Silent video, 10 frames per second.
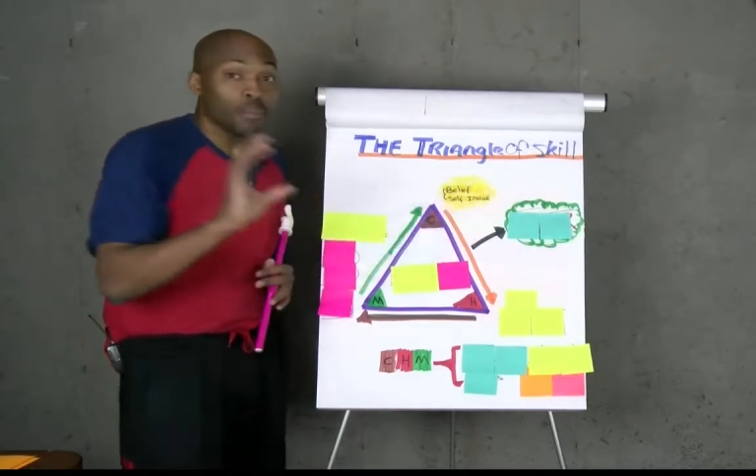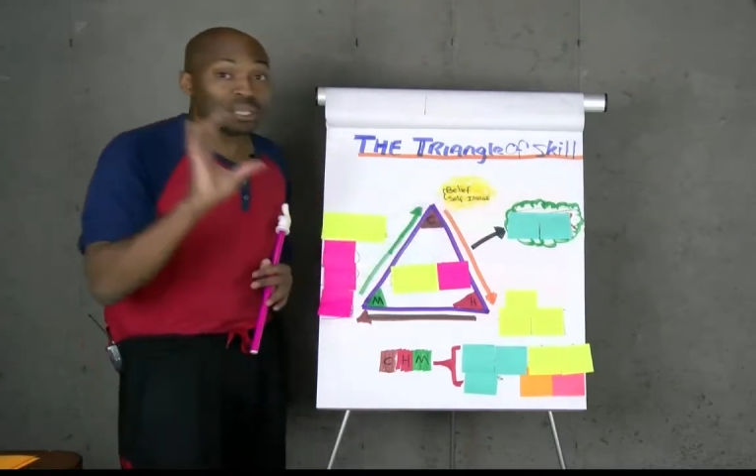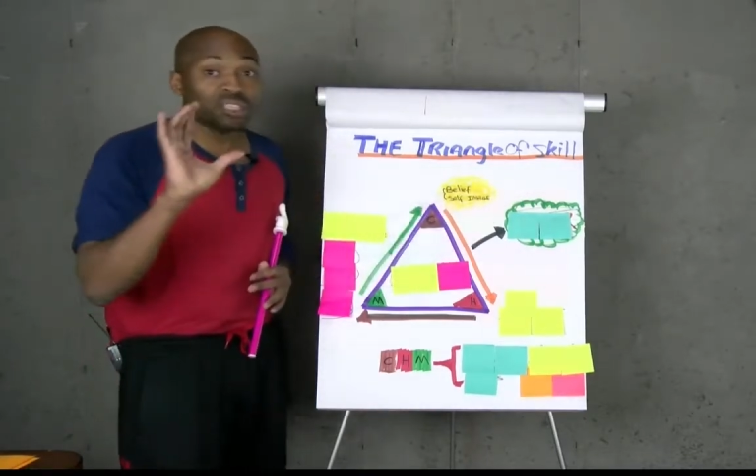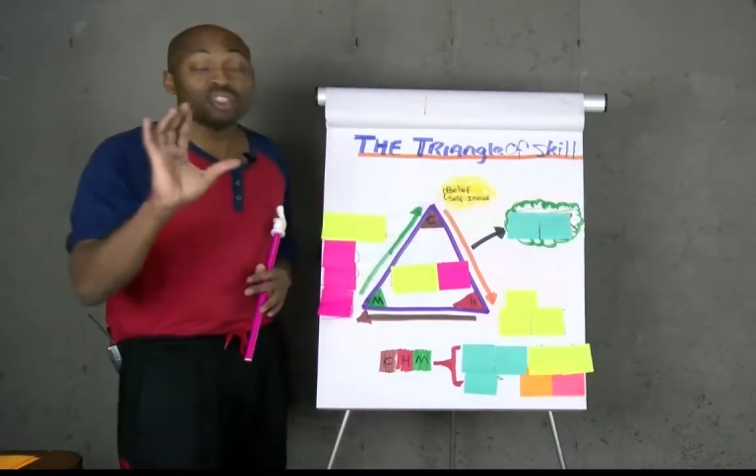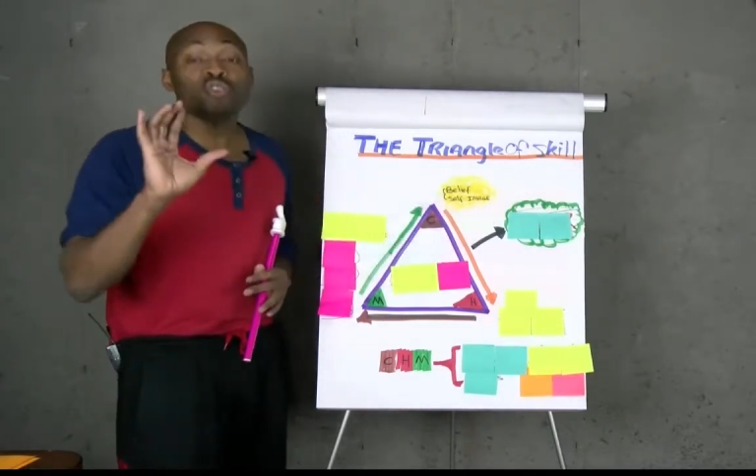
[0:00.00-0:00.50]

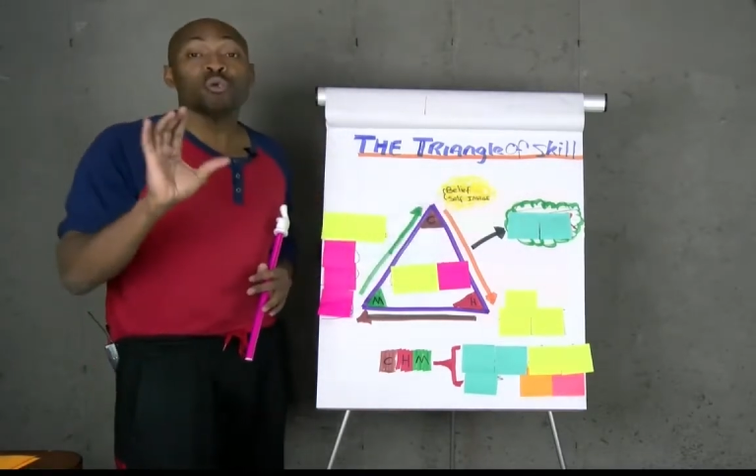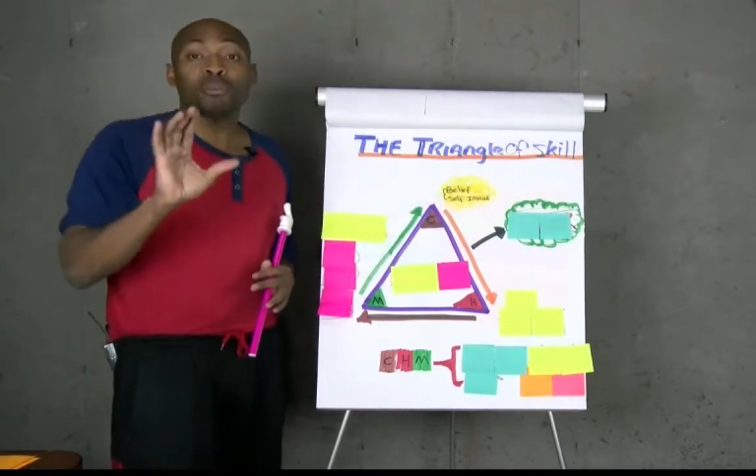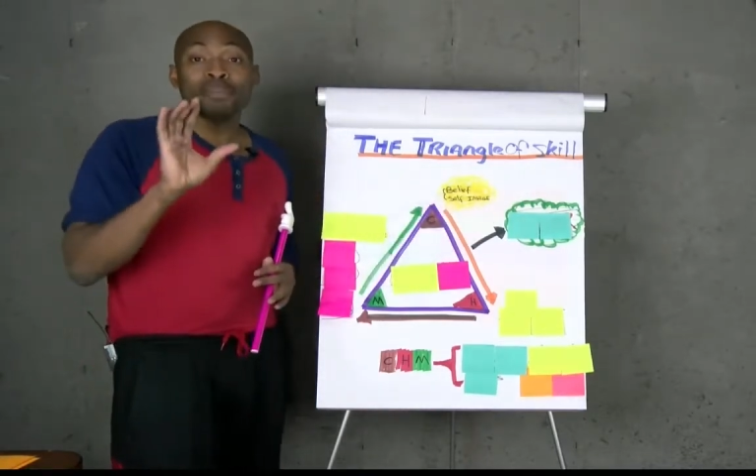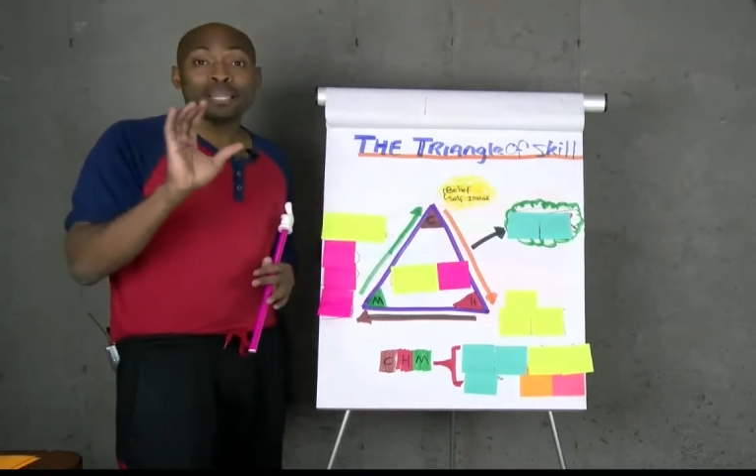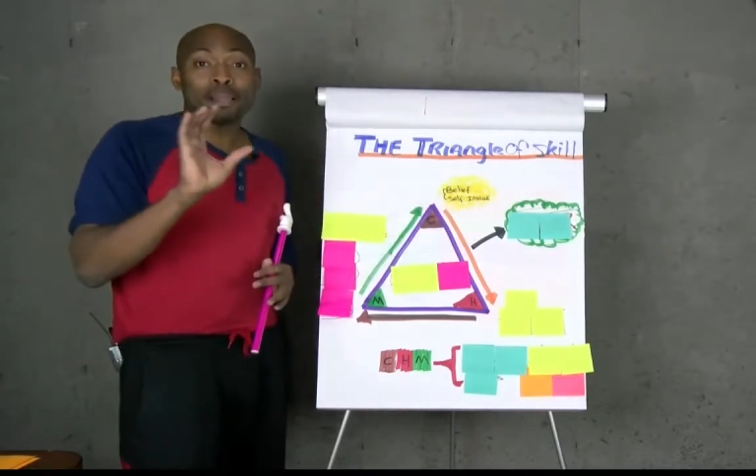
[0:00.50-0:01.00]
because you
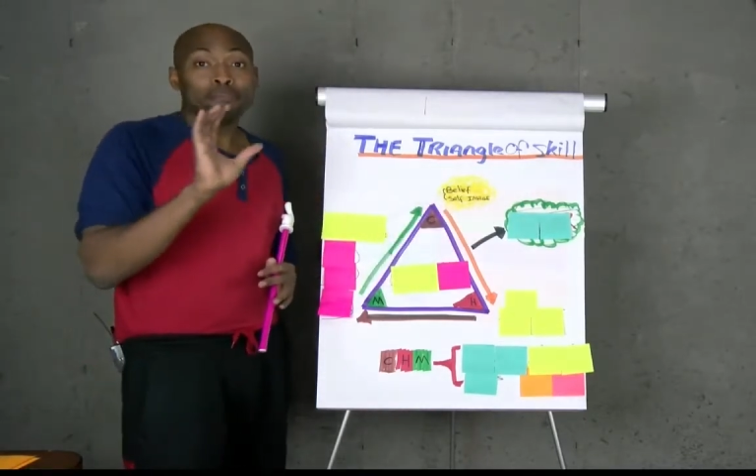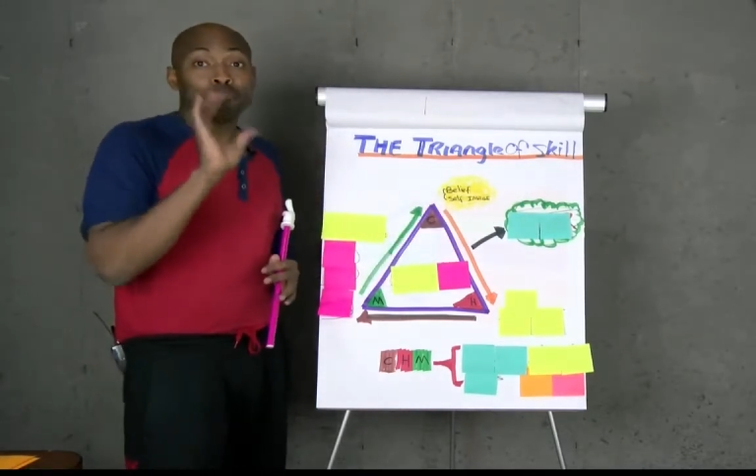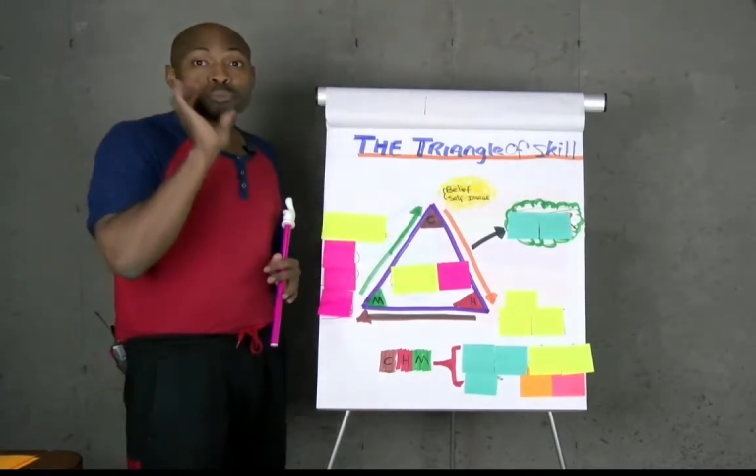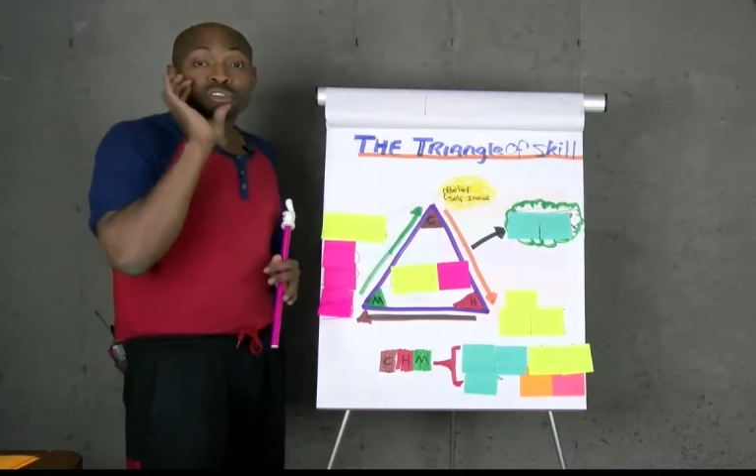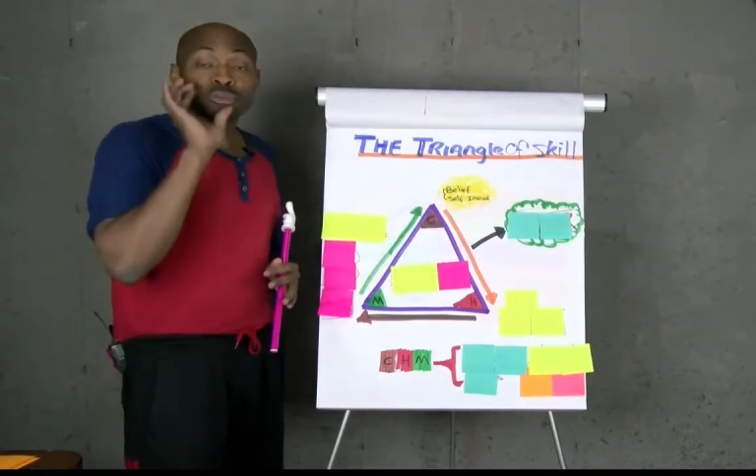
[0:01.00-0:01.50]
will meet
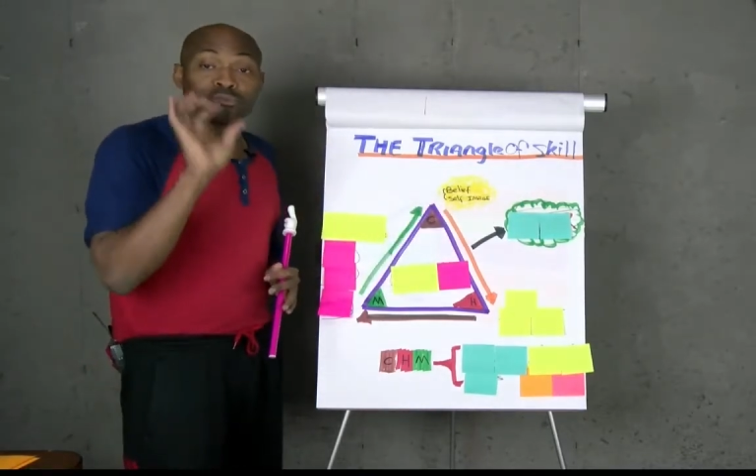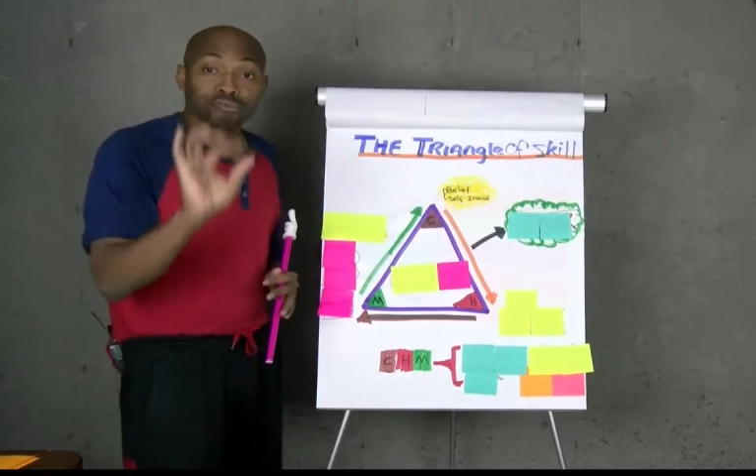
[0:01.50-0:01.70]
some